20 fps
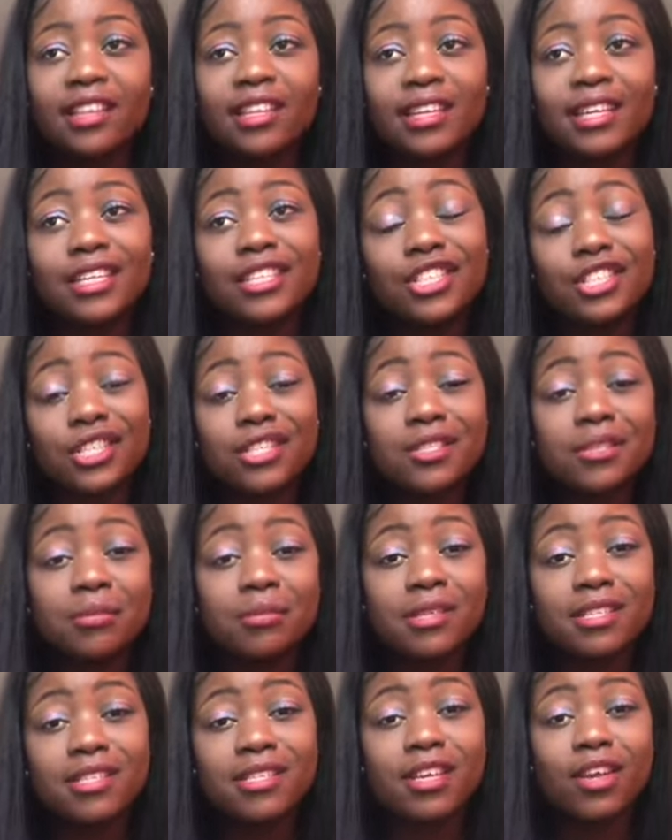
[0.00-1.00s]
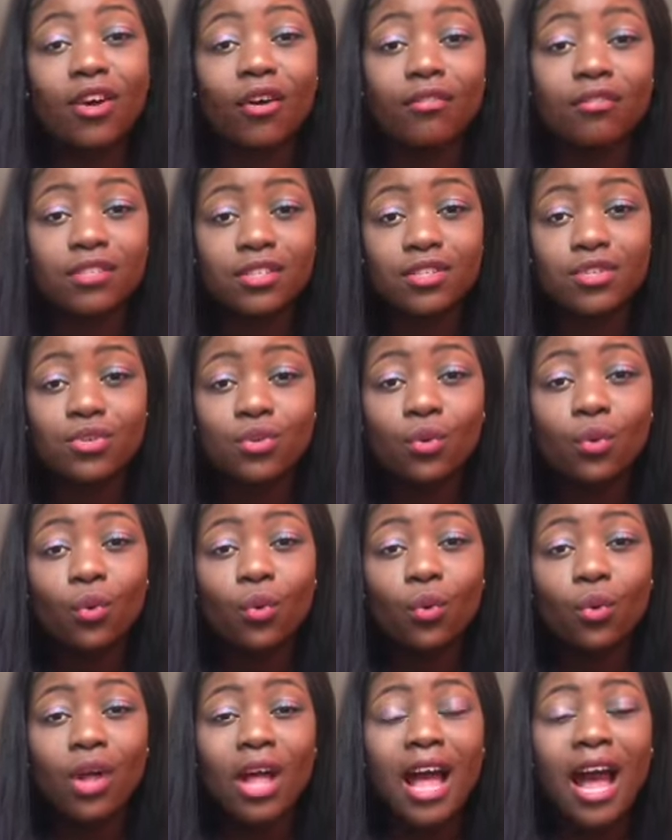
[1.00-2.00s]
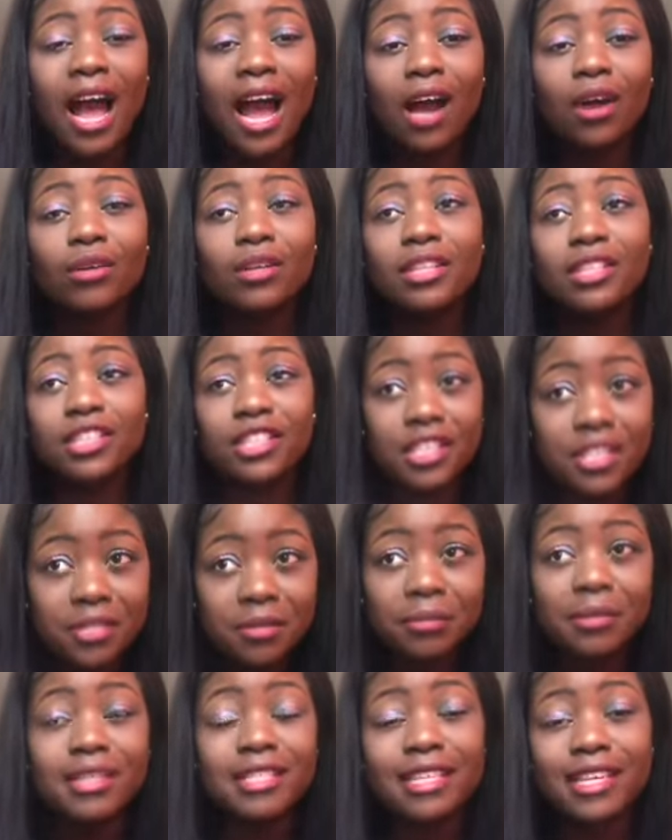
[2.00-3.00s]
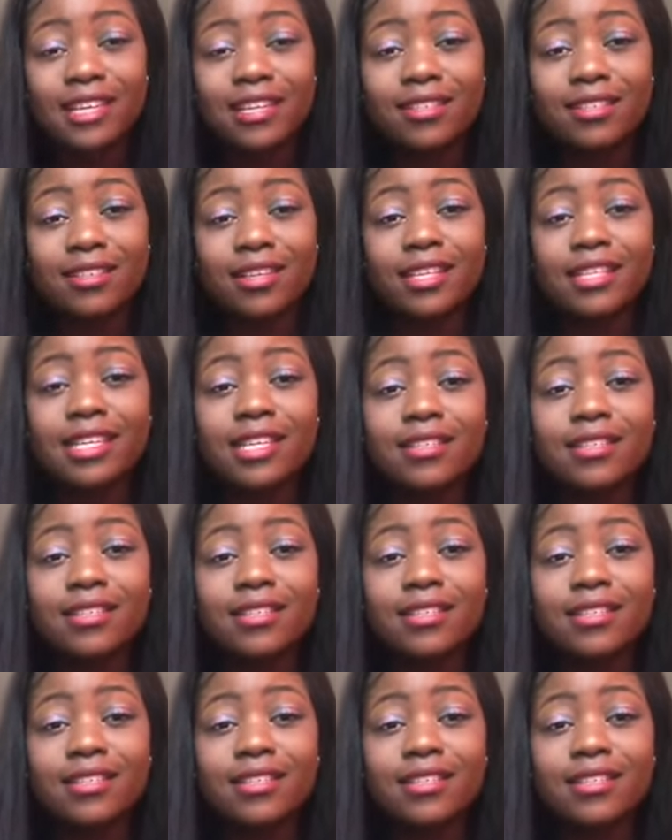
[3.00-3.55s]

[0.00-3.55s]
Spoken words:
the legitimacy of the school. How legitimate is it?